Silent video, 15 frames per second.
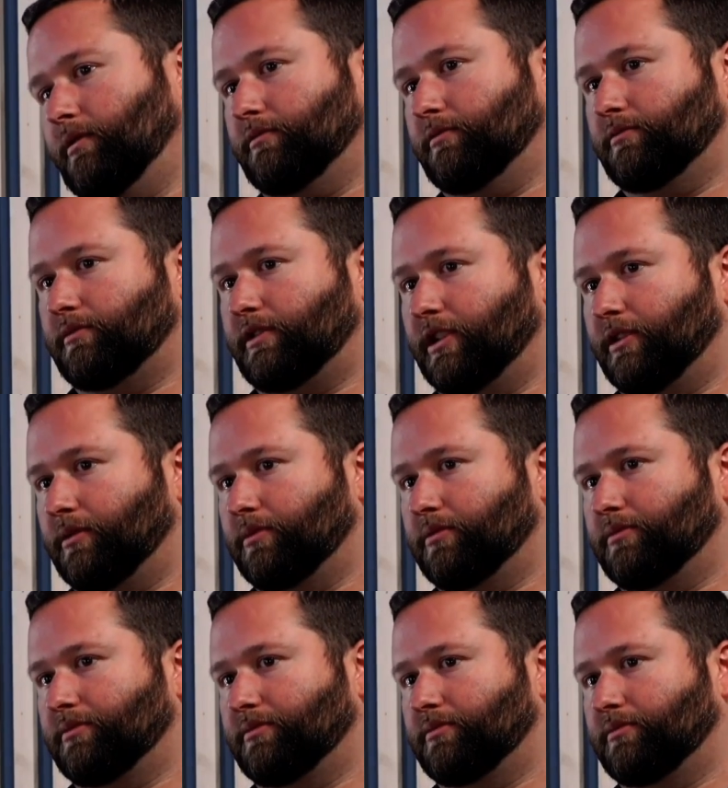we'll
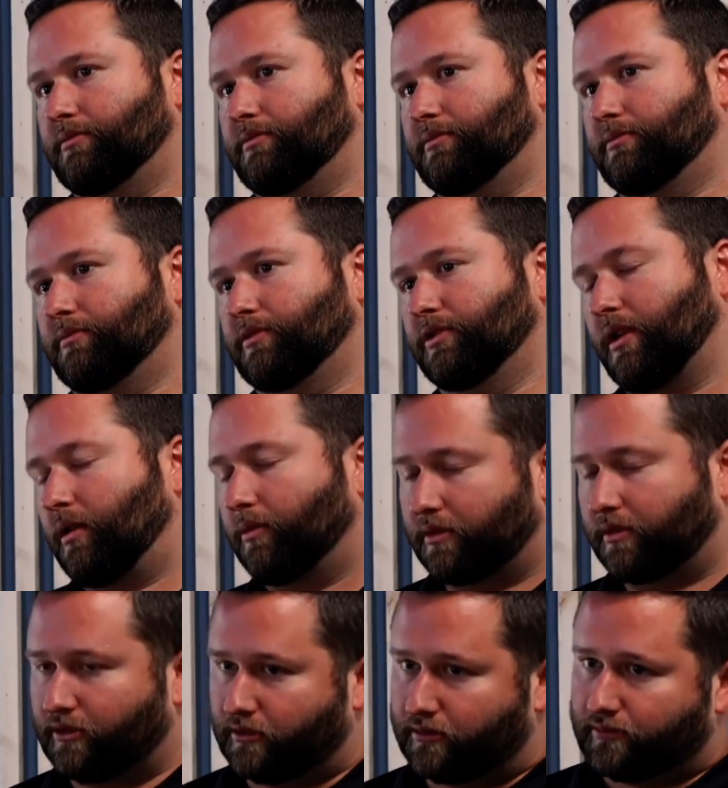start with
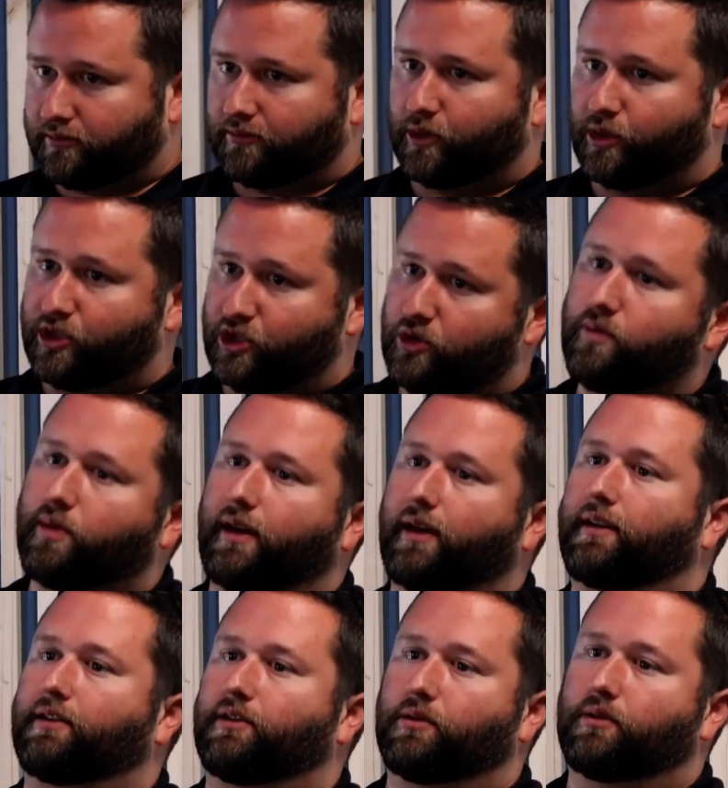you. What do you
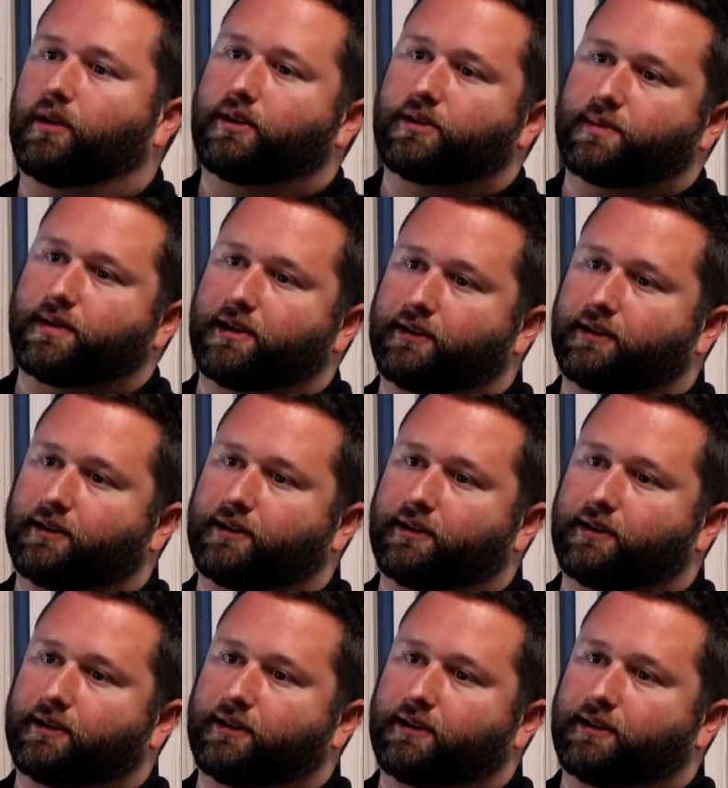pack in your range bag?